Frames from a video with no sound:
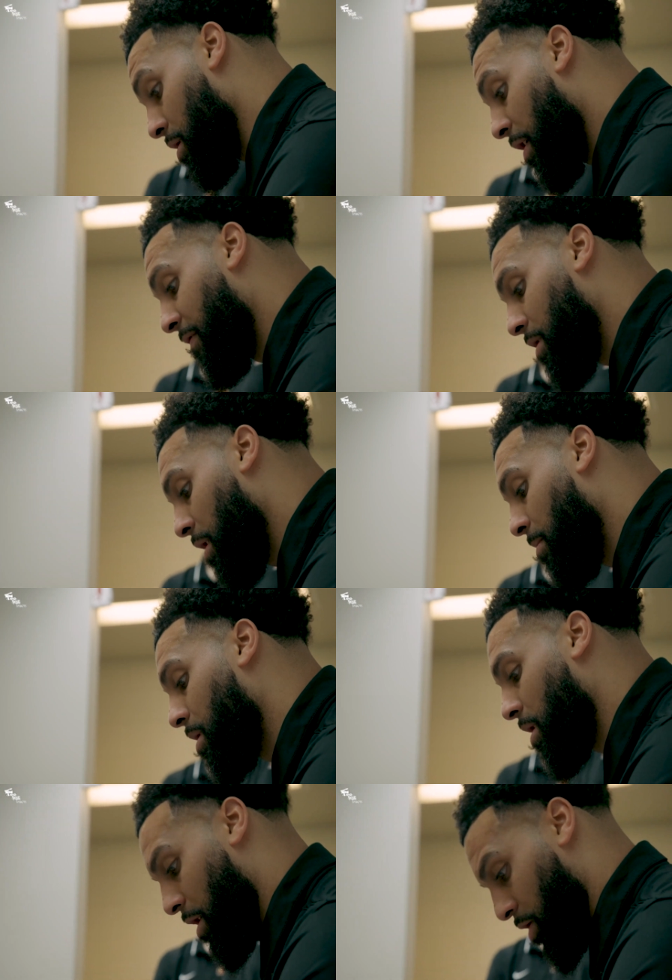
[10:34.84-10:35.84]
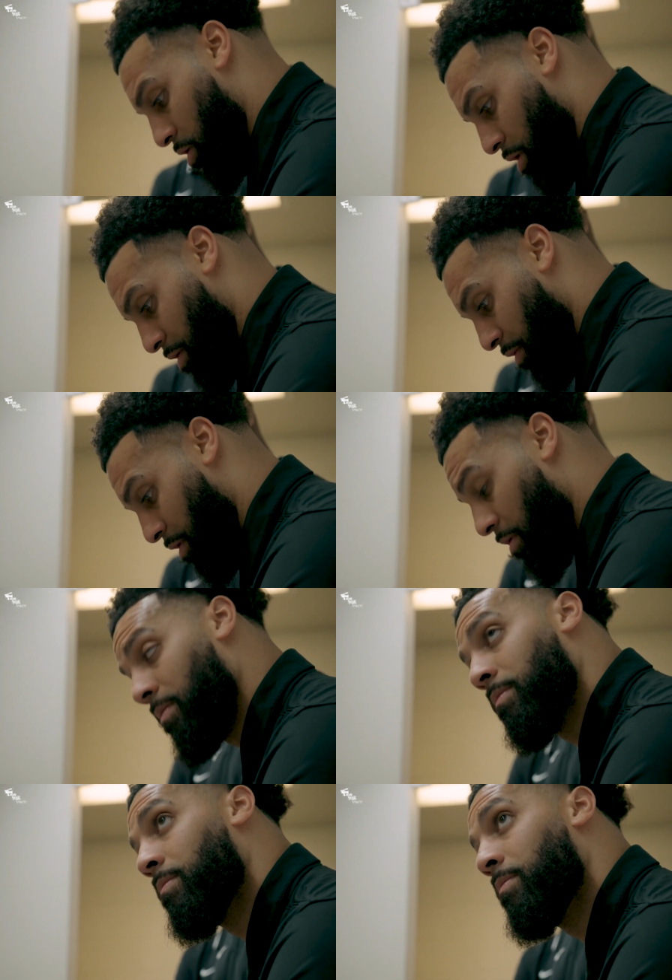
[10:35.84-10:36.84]
the toughest team in the country. It's real.
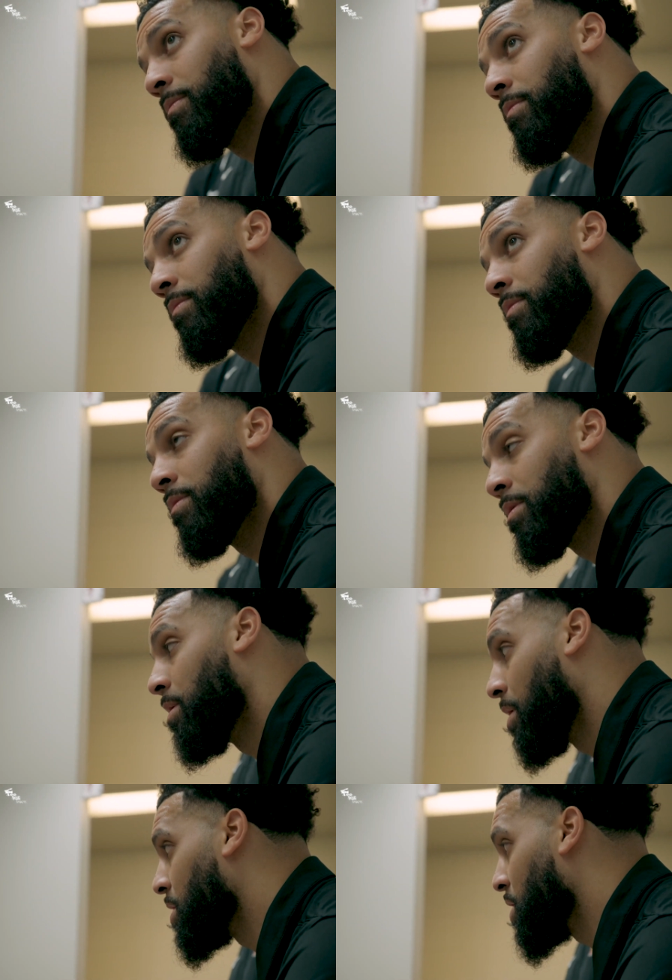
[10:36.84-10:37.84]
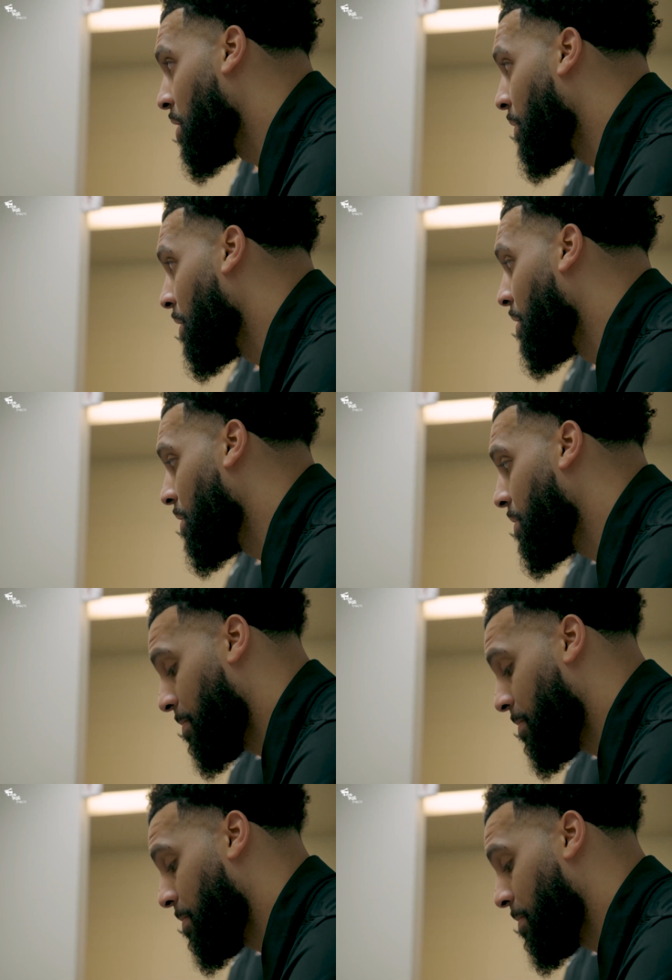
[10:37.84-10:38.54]
That shit real.